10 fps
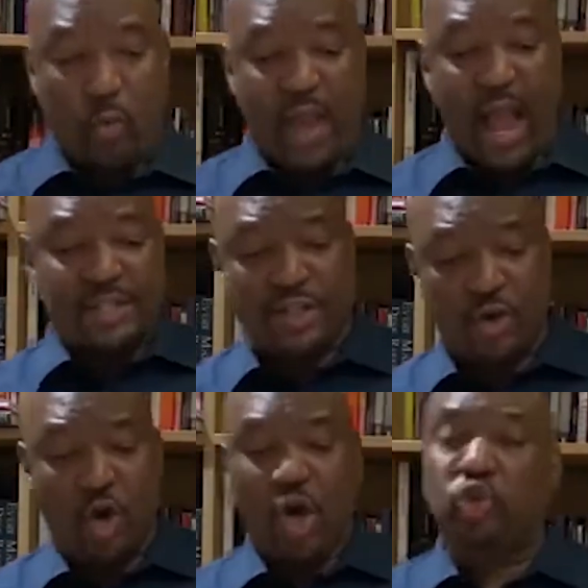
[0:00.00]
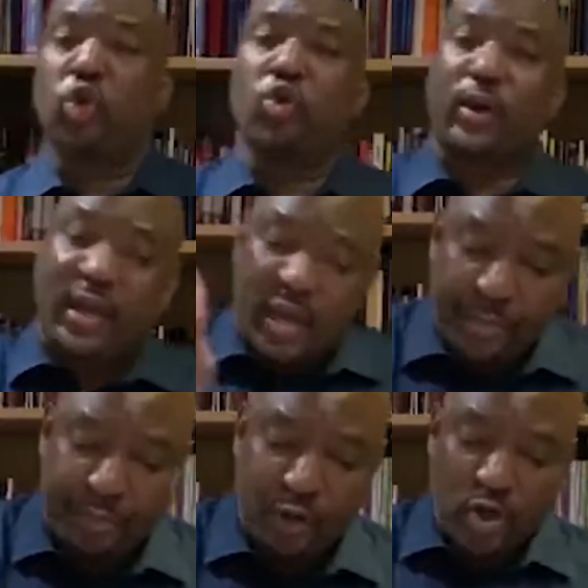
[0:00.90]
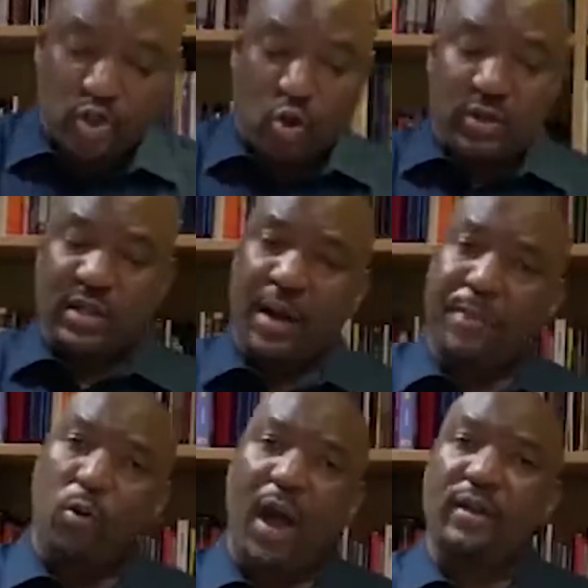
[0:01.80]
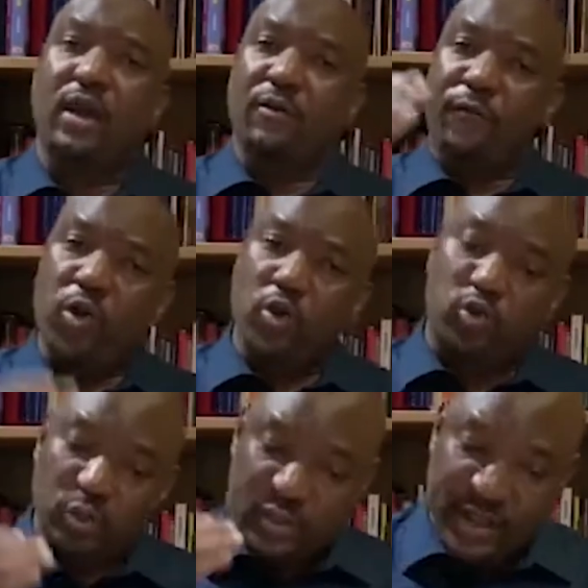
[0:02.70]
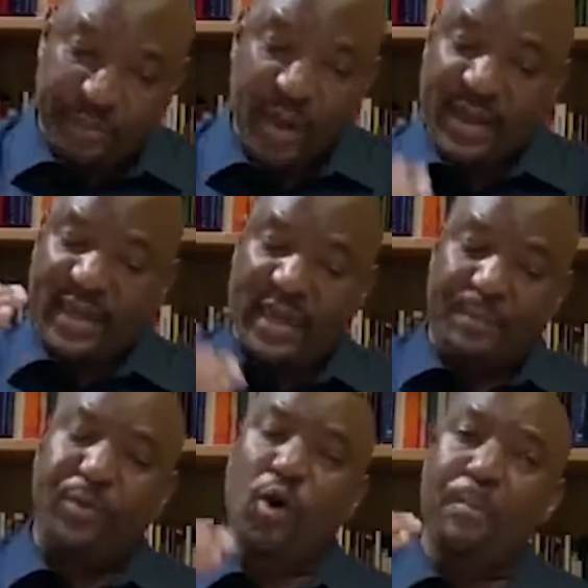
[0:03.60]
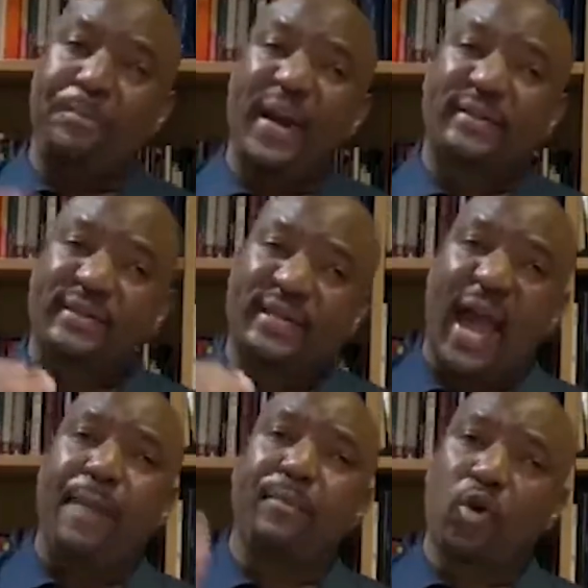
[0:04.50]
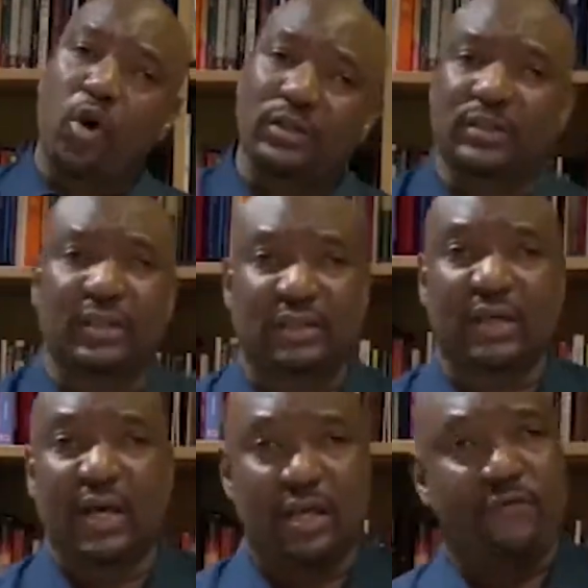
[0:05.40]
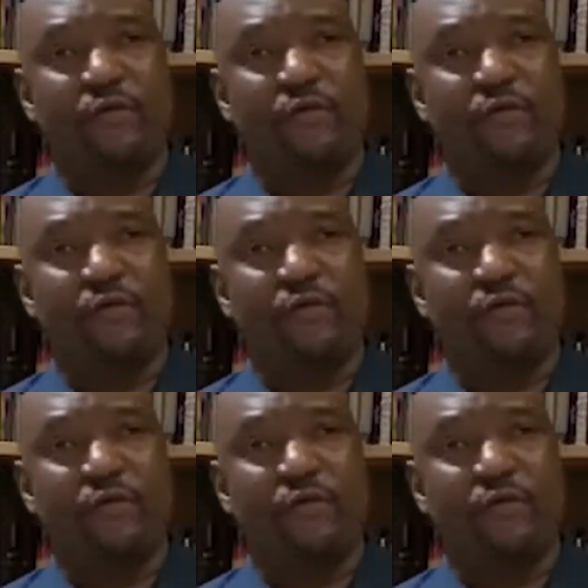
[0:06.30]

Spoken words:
So we ask you, do you so number one, for you to sleep, keep your bedtime constant.